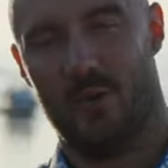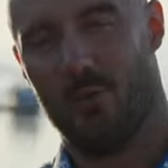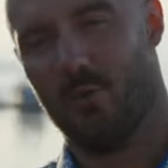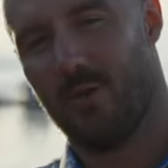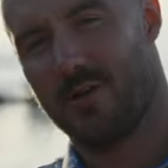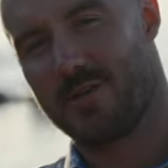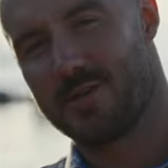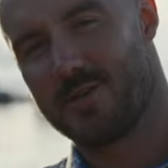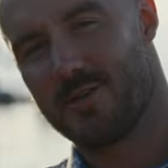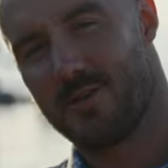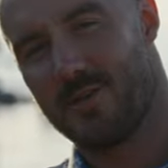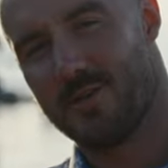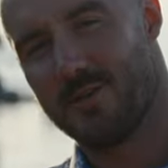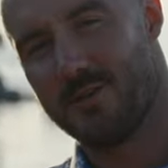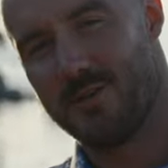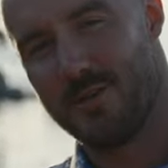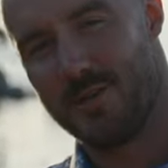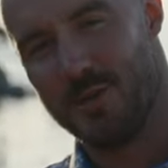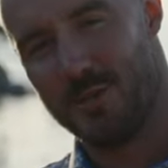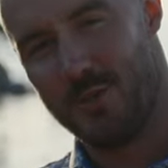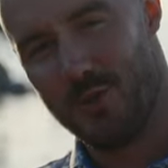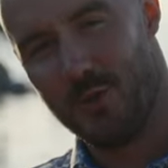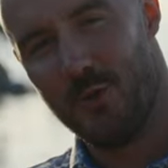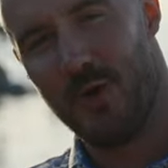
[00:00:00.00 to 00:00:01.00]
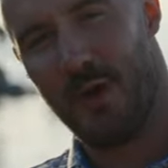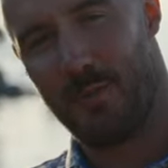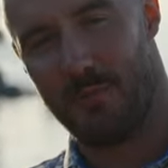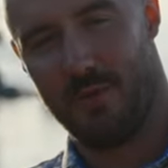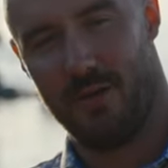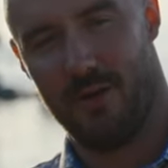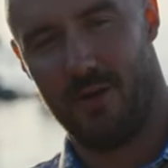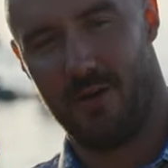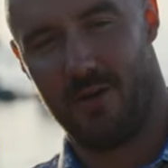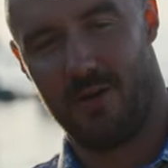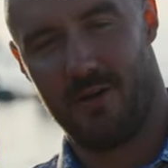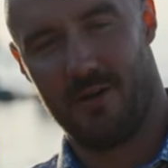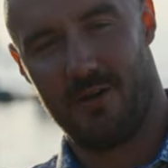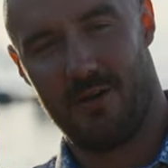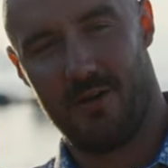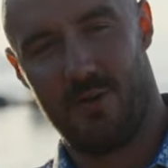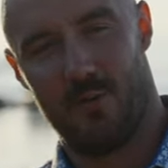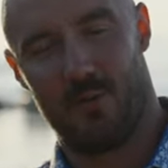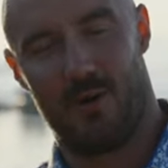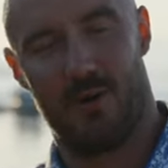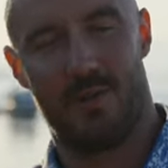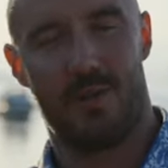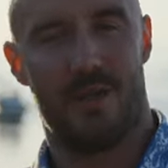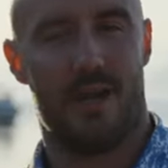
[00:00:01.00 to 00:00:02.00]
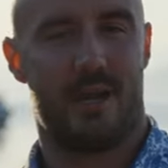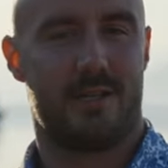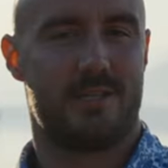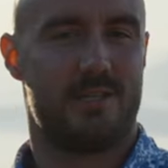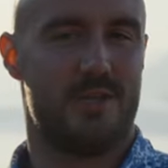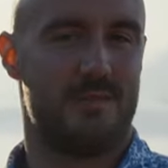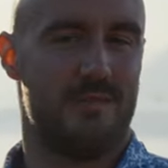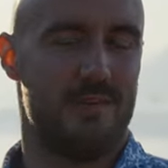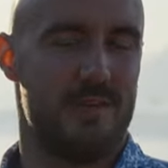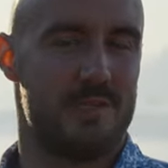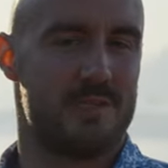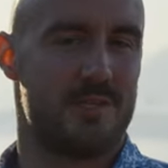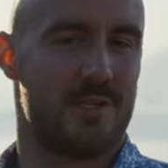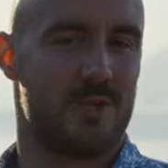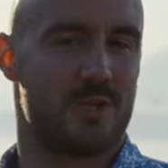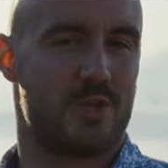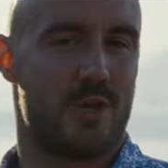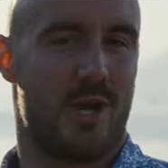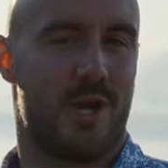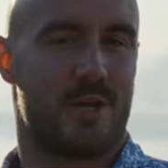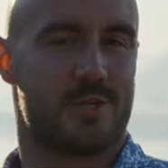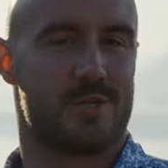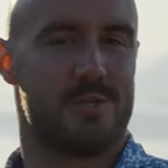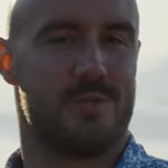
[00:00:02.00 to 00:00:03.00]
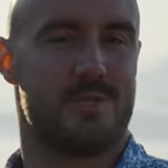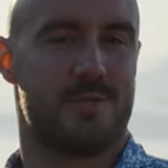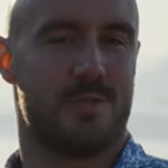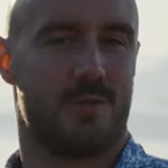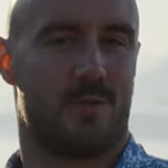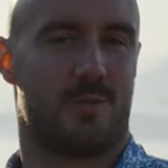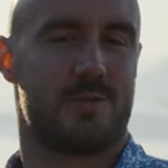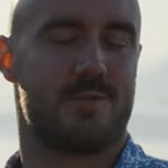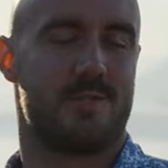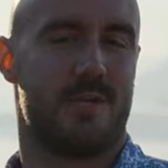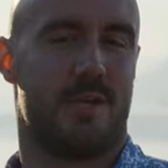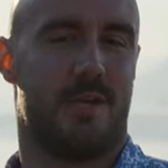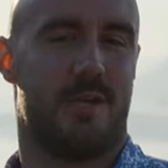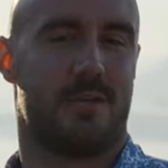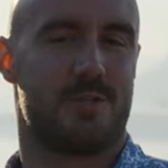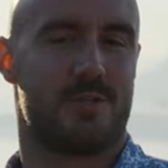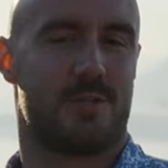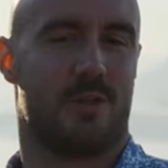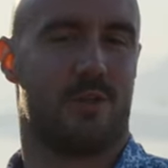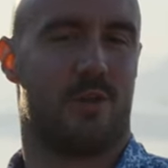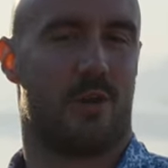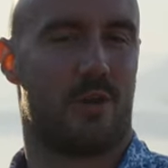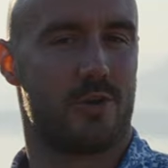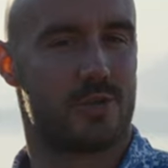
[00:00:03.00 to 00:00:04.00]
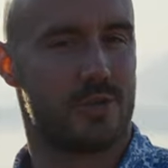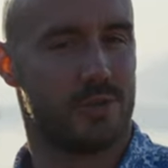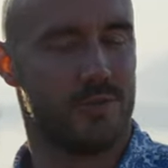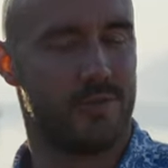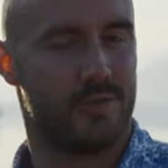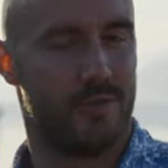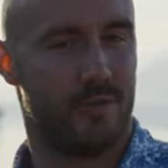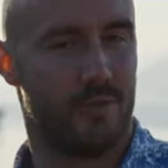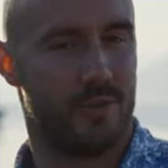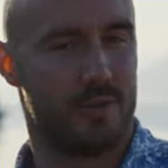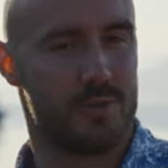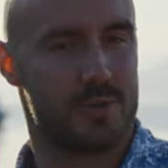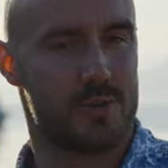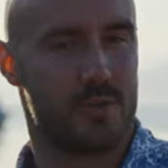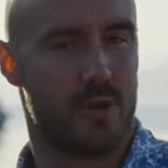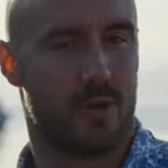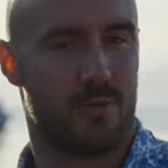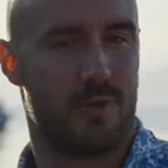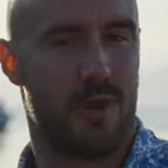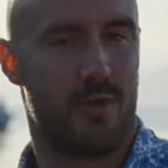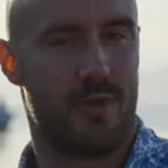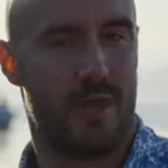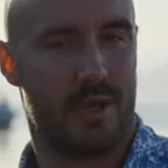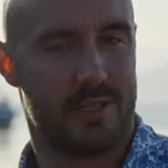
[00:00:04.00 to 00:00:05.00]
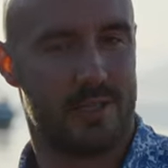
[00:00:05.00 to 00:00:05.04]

What is there to do up here? Well, the activities and attractions in North Saanich largely focus around